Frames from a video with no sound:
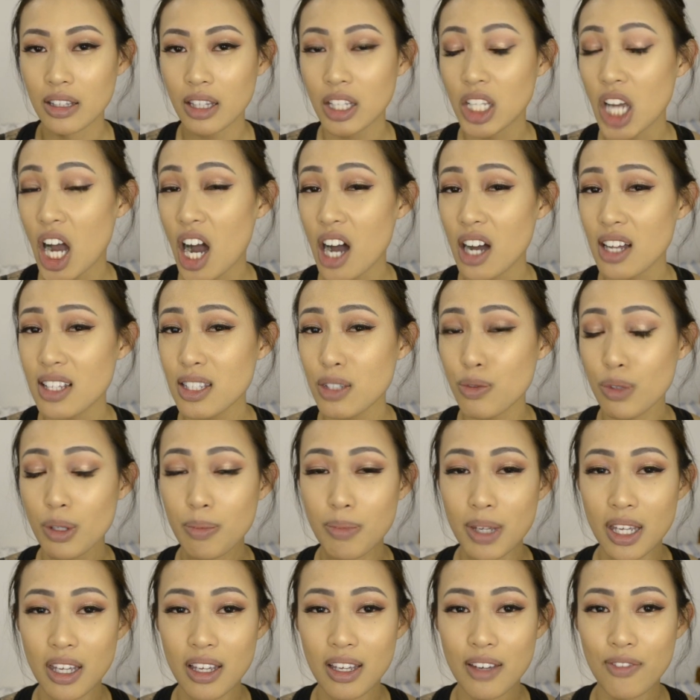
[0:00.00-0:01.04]
Cons would
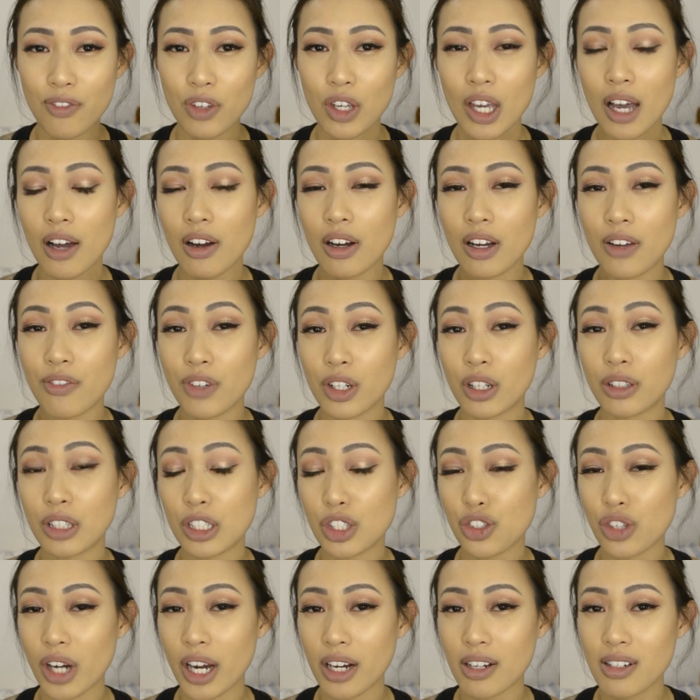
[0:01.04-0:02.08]
be if you're on the
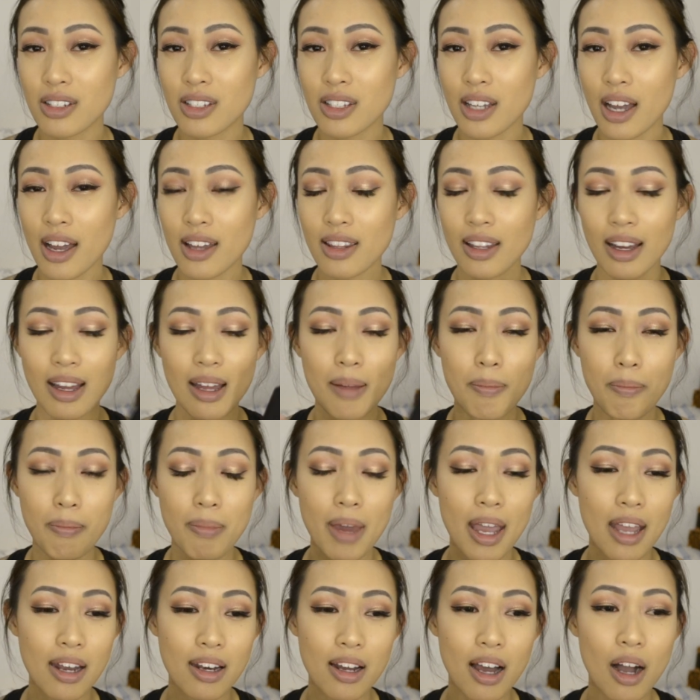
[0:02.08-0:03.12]
drier side, that it
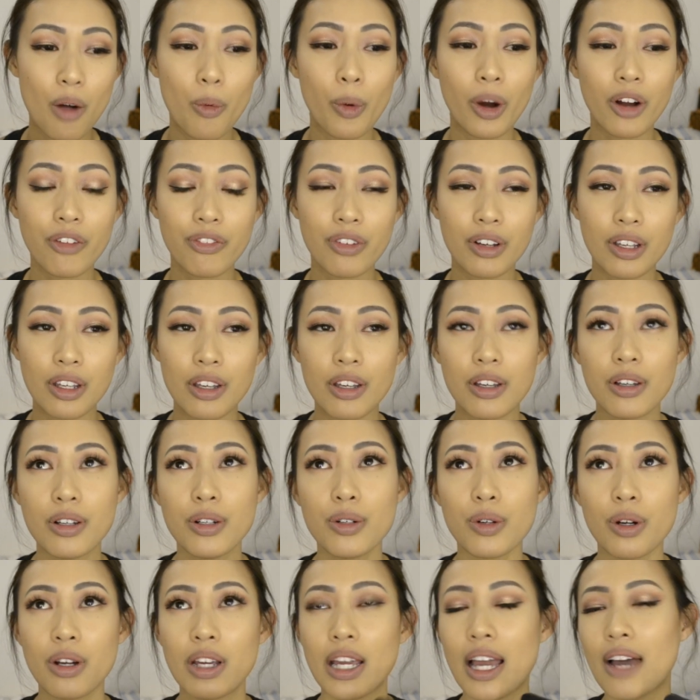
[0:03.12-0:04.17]
may not work for you,
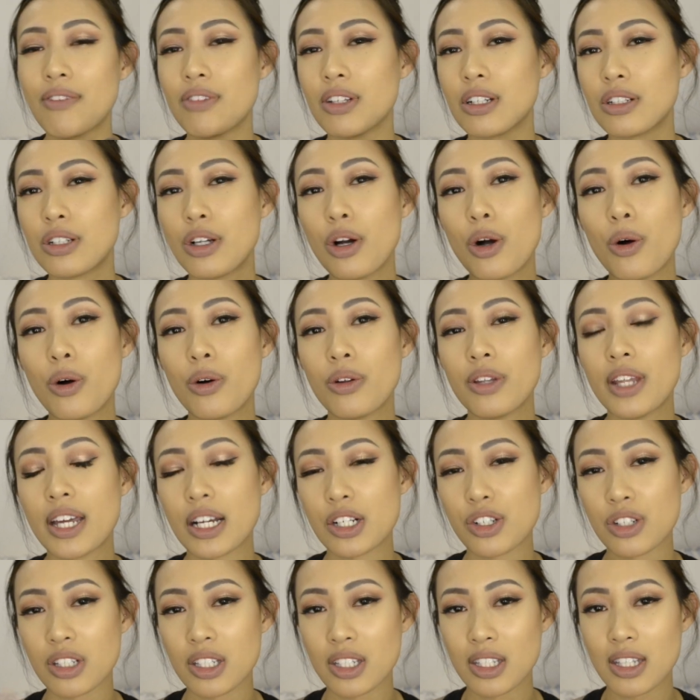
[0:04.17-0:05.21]
or you have to go the
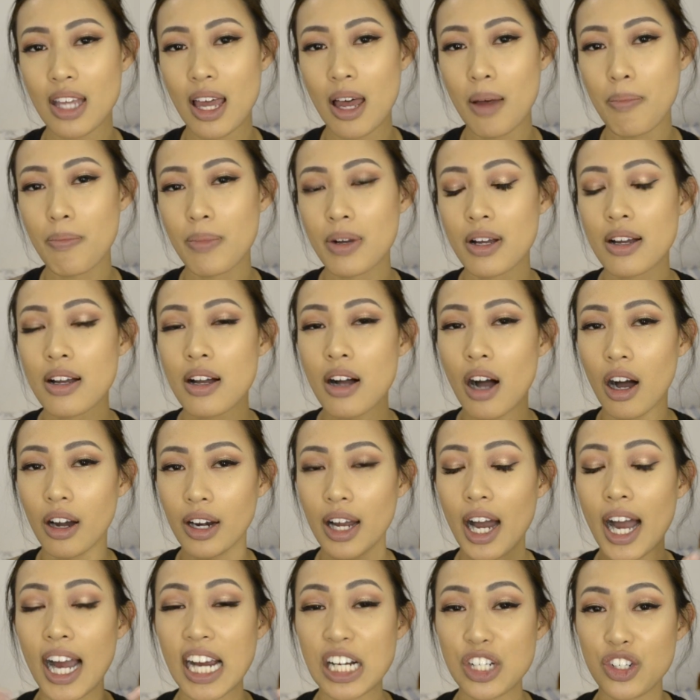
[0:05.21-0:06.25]
extra step on
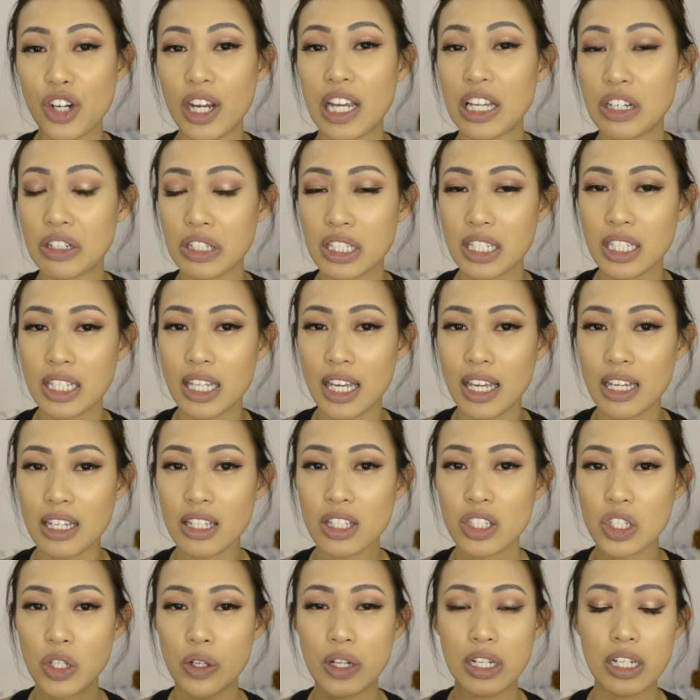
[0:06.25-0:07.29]
hydrating your
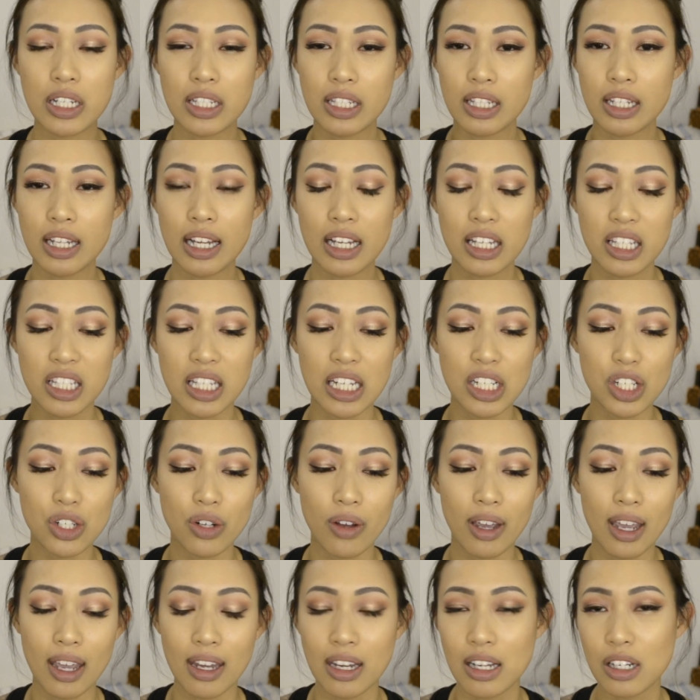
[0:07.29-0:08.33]
skin so it doesn't
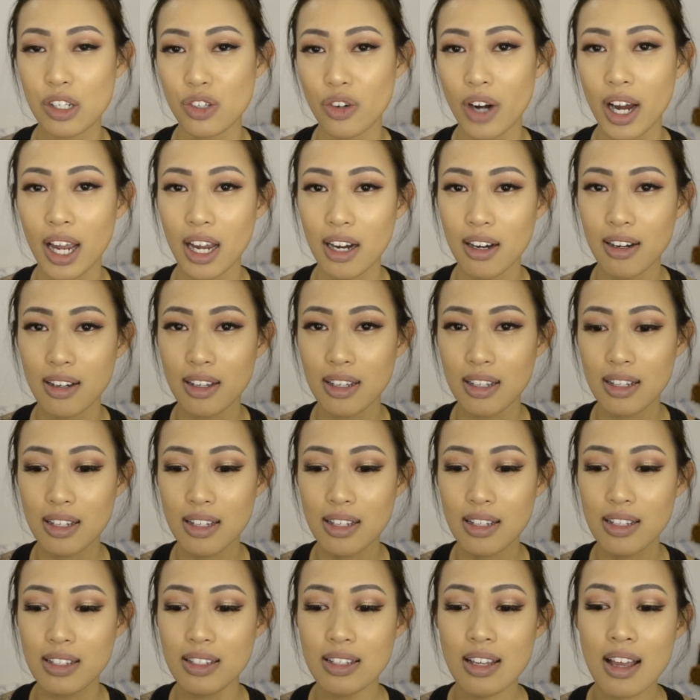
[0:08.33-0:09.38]
accentuate any dry
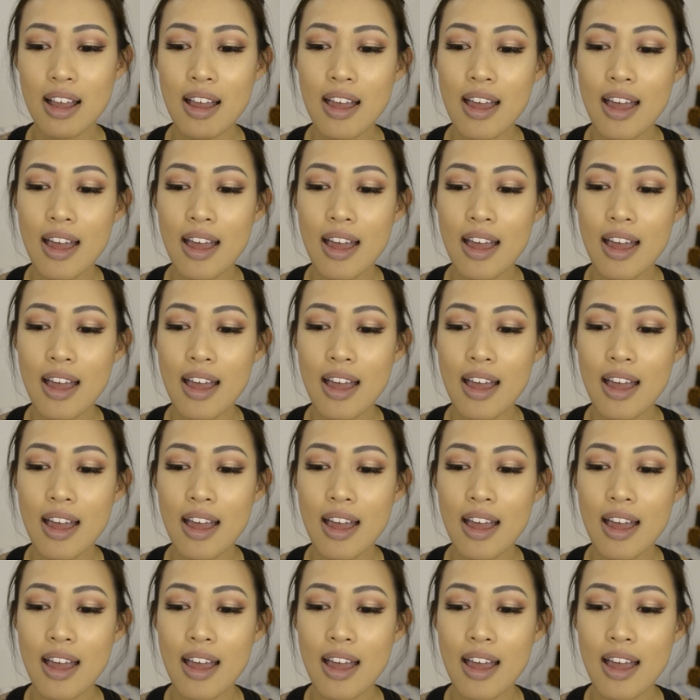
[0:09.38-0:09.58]
areas.